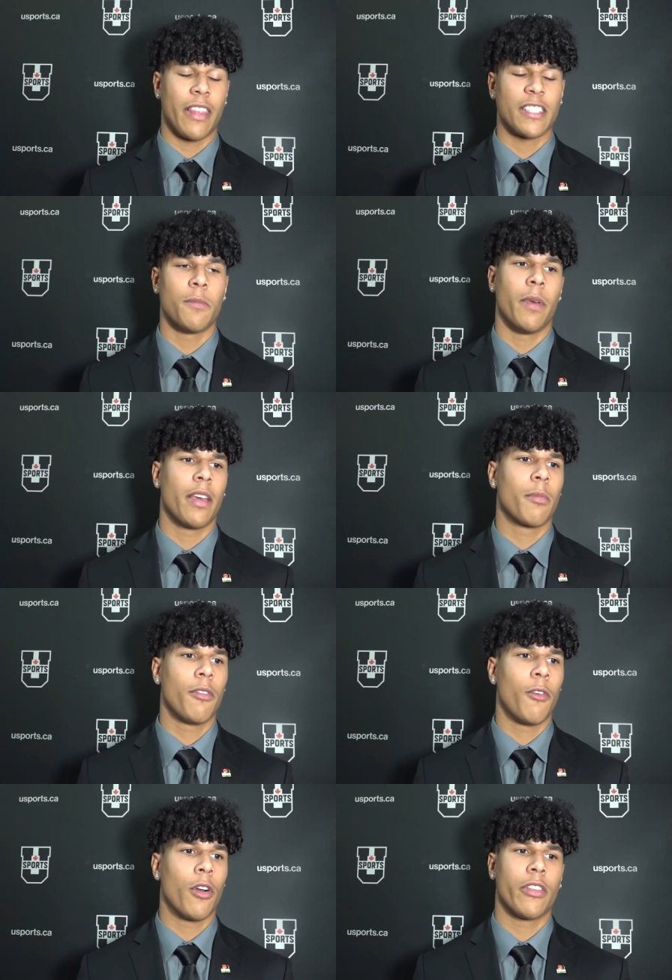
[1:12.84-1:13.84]
this big
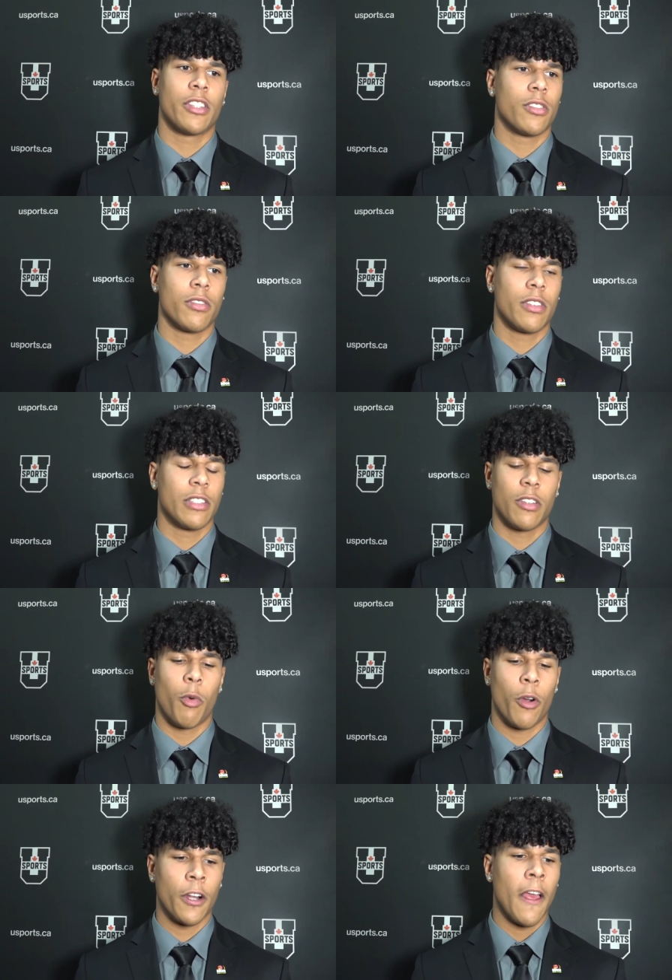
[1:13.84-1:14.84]
before, this
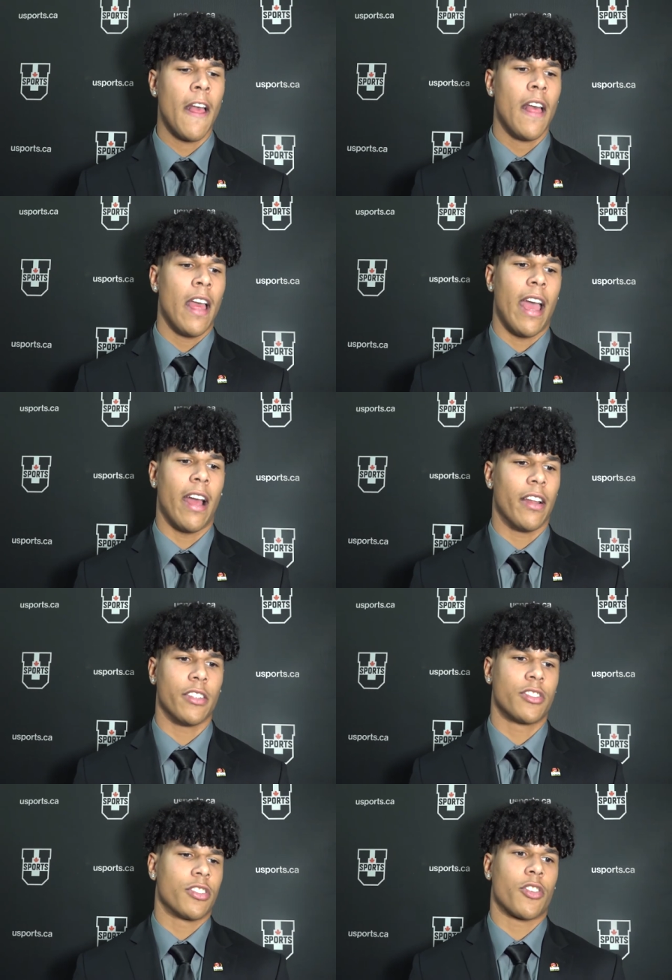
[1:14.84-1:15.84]
award, and
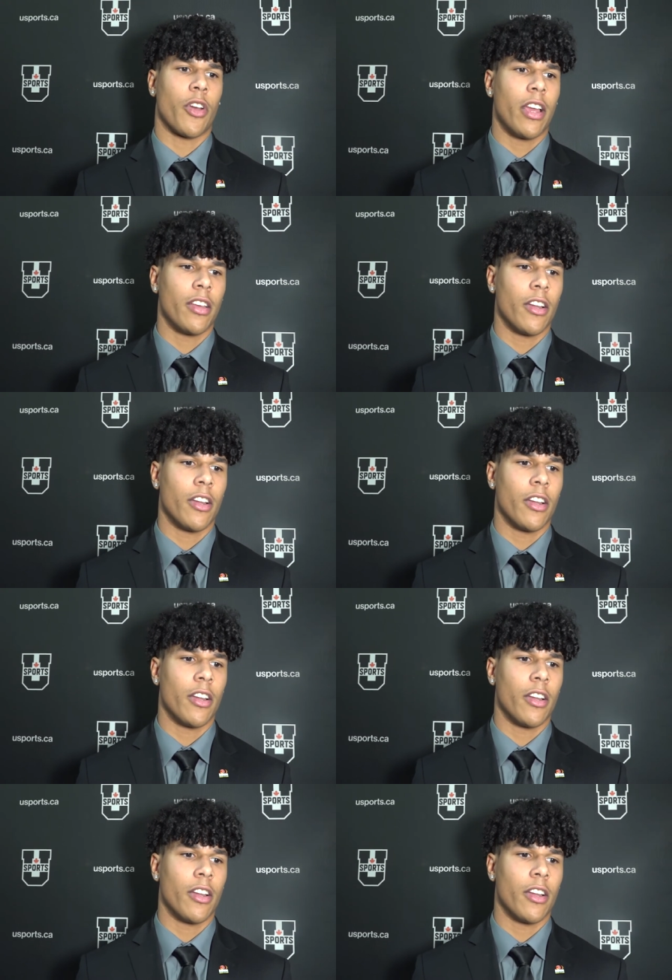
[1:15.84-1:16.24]
it's just great.